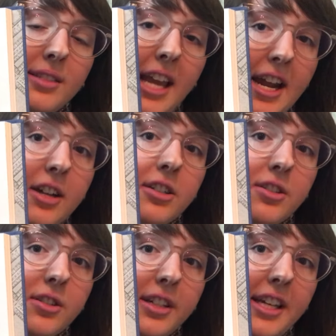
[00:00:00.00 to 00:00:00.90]

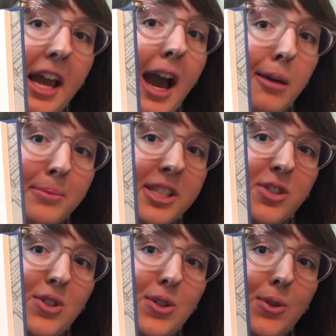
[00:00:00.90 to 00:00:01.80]
character he
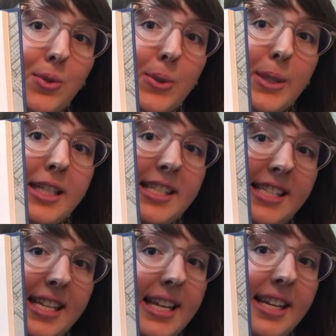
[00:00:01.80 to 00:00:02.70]
happened to
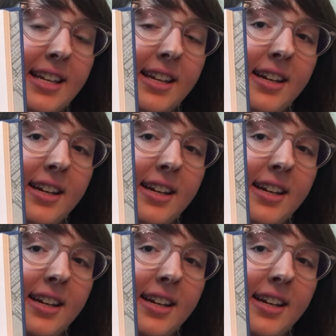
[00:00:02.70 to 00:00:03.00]
see.